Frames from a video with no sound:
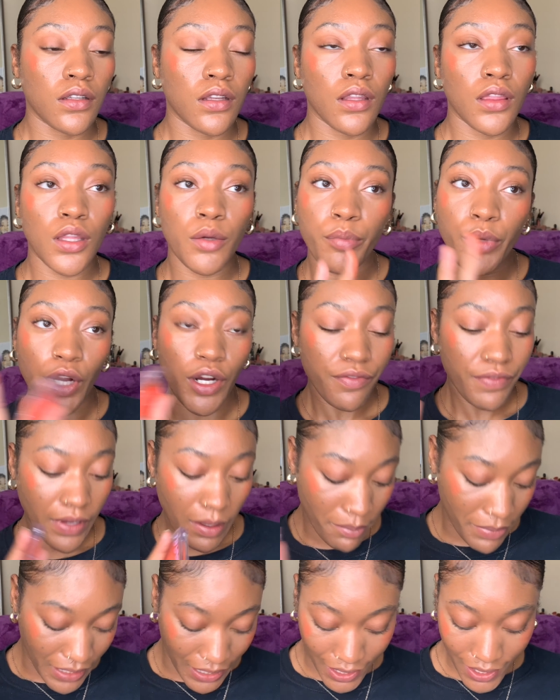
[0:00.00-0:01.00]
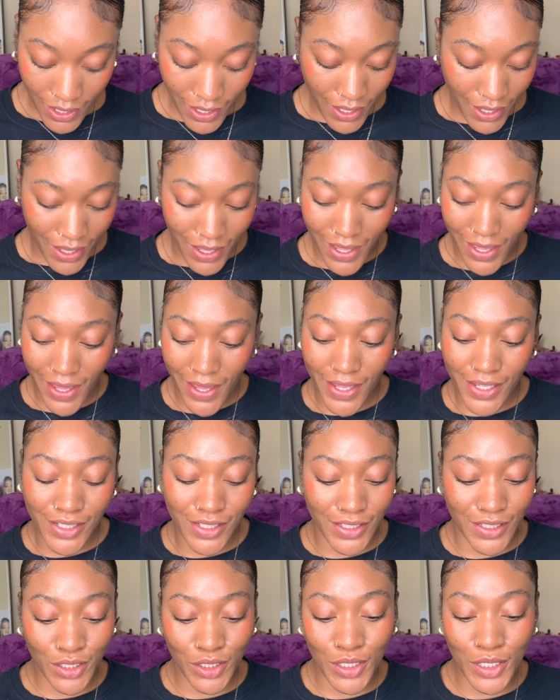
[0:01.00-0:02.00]
the perfect blush.
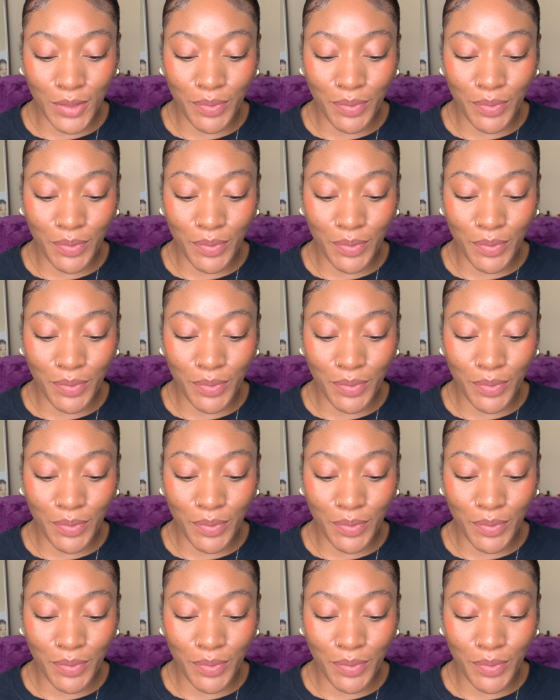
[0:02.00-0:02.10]
It's just